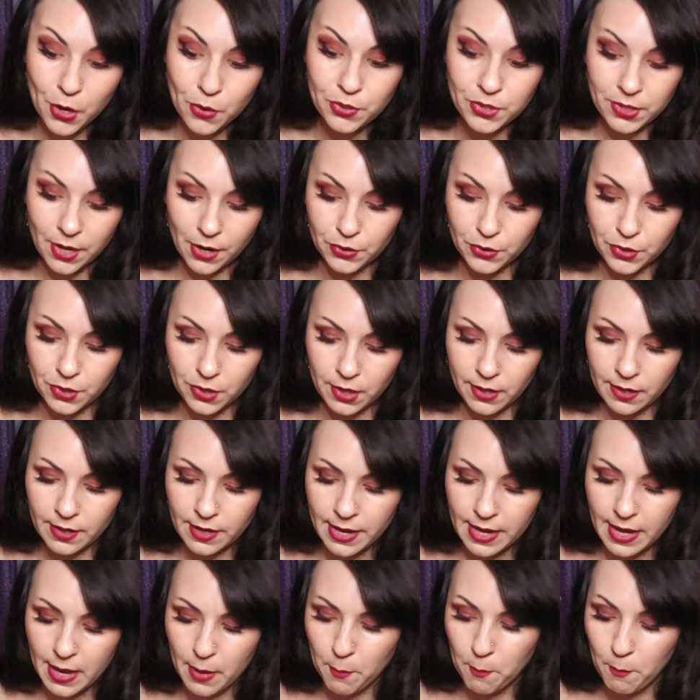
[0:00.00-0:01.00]
hunter
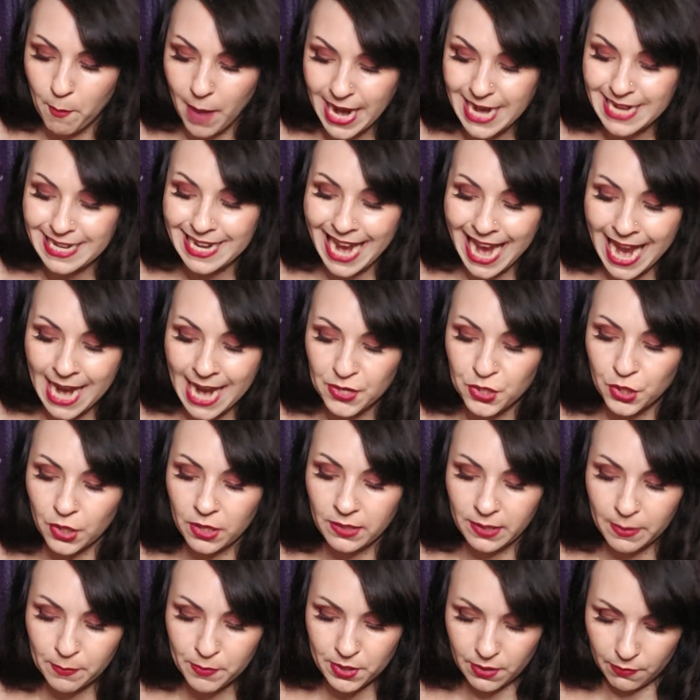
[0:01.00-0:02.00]
might catch a
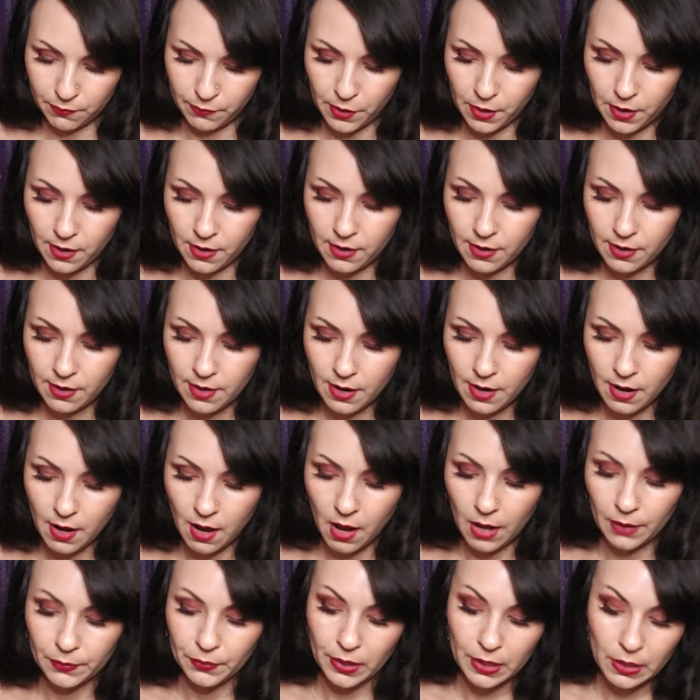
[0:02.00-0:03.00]
glimpse of her
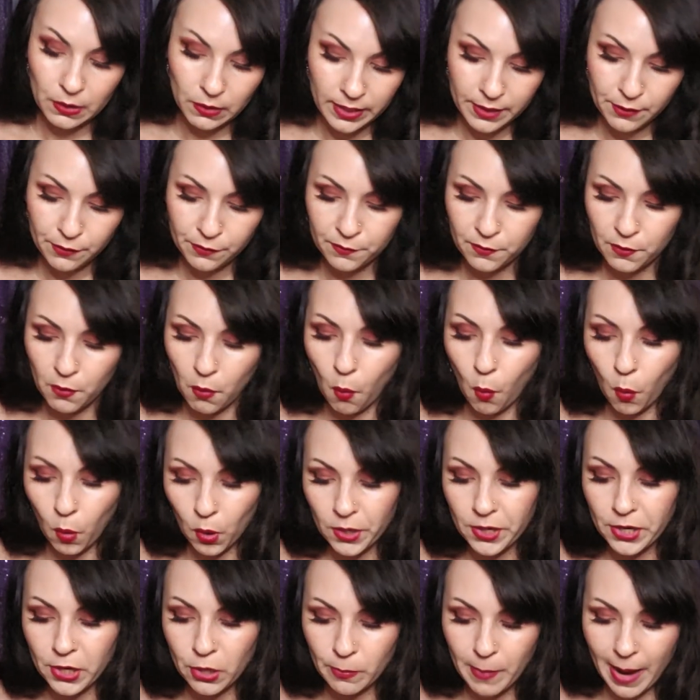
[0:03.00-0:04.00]
on the cliff
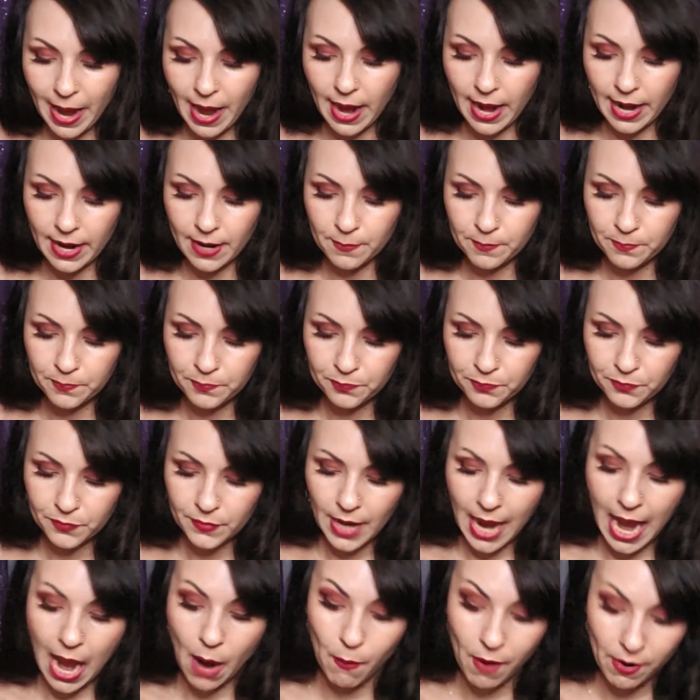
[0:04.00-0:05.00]
or nearby.
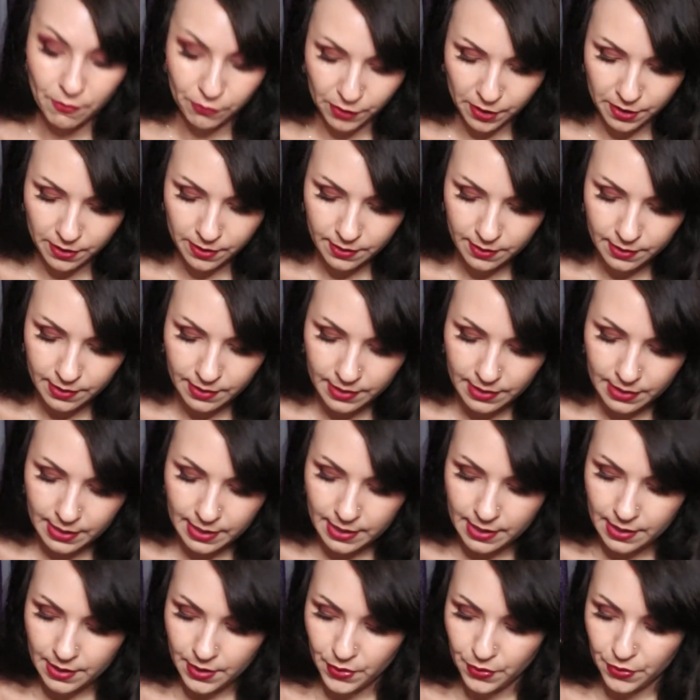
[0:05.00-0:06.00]
However,
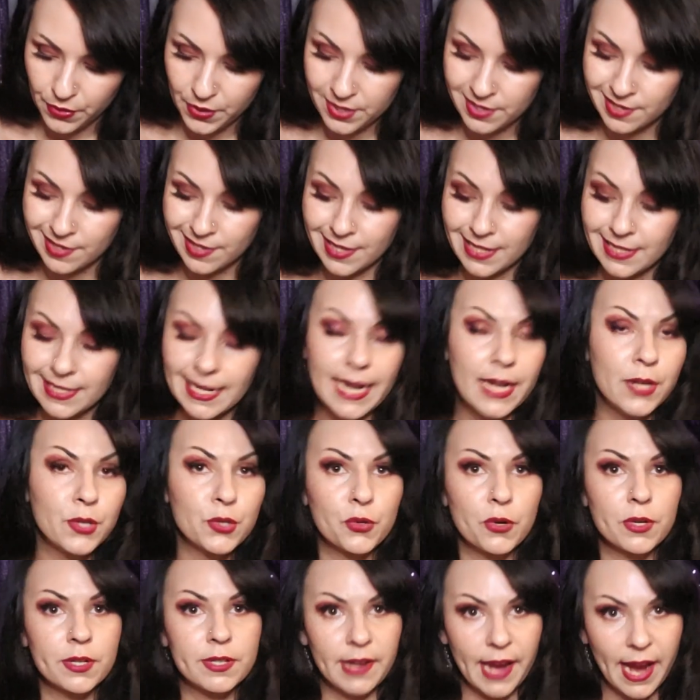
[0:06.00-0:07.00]
this is a
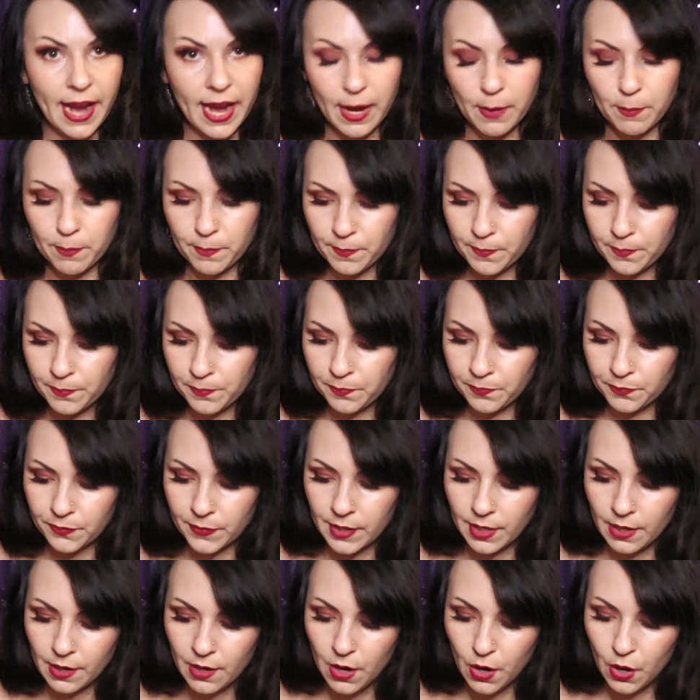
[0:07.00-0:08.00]
dangerous game.
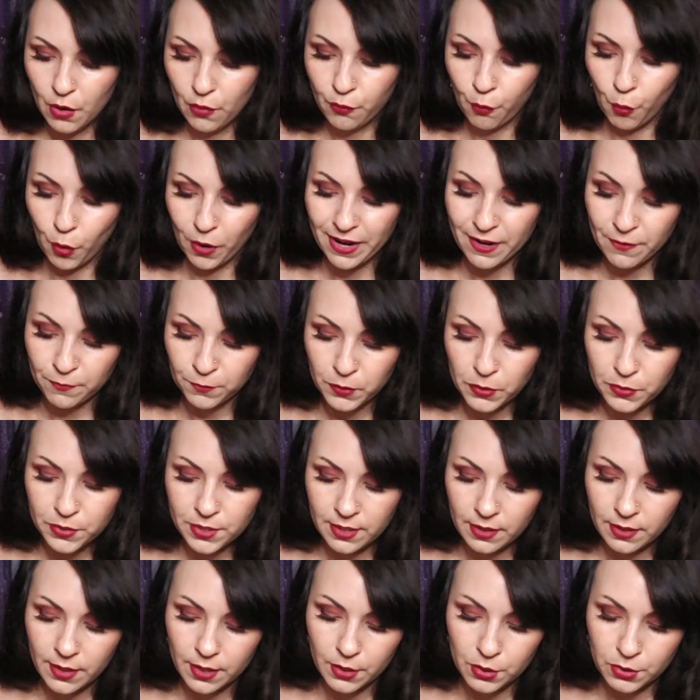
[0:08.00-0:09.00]
For if
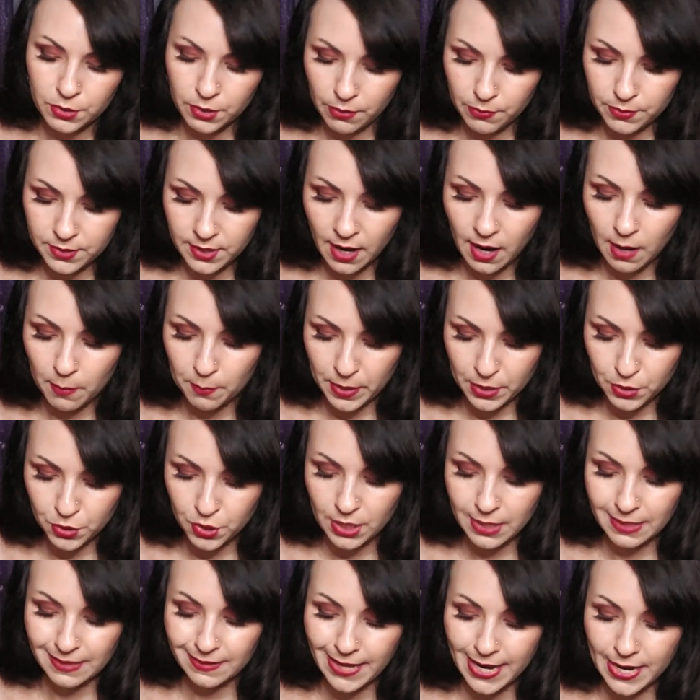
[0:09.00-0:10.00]
Lucinda shows up and
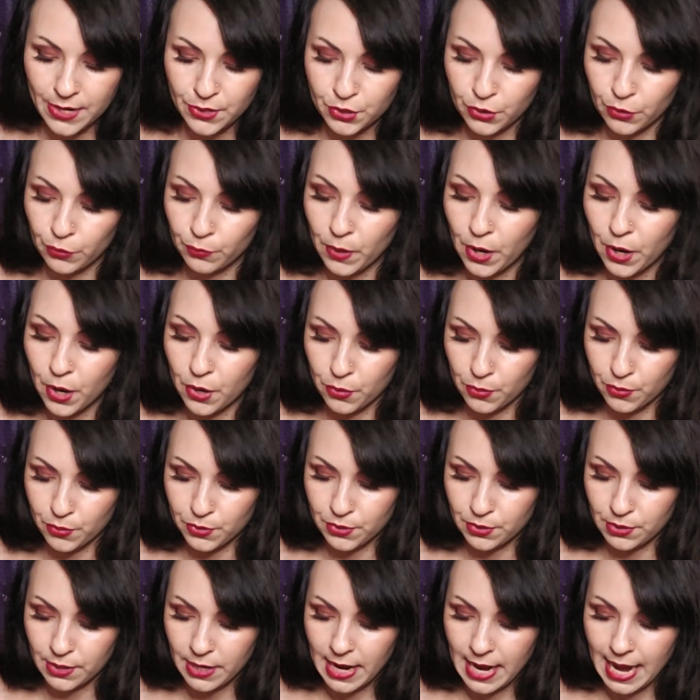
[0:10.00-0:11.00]
she lays a
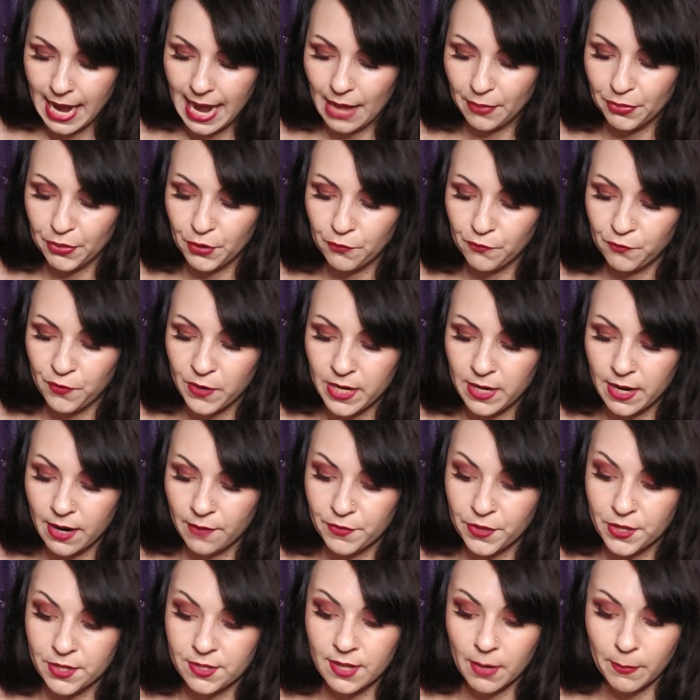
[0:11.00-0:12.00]
rose at the feet
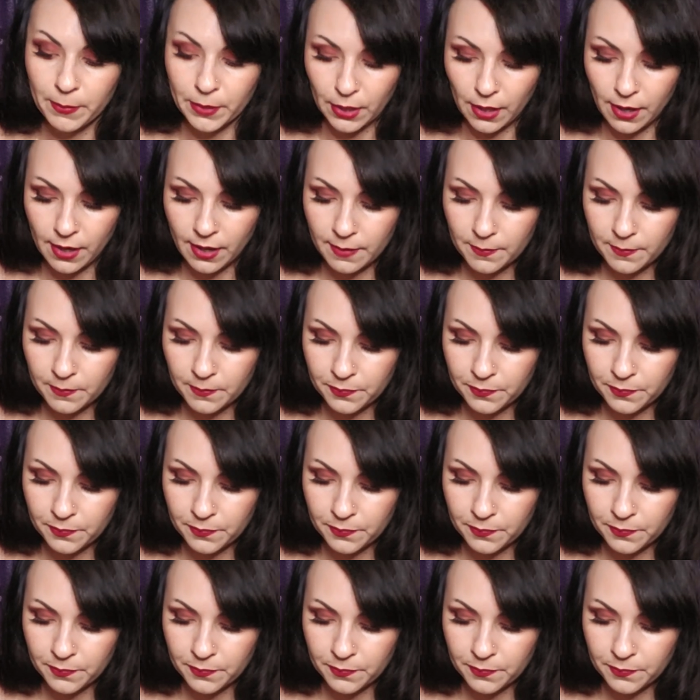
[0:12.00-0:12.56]
of the summoner,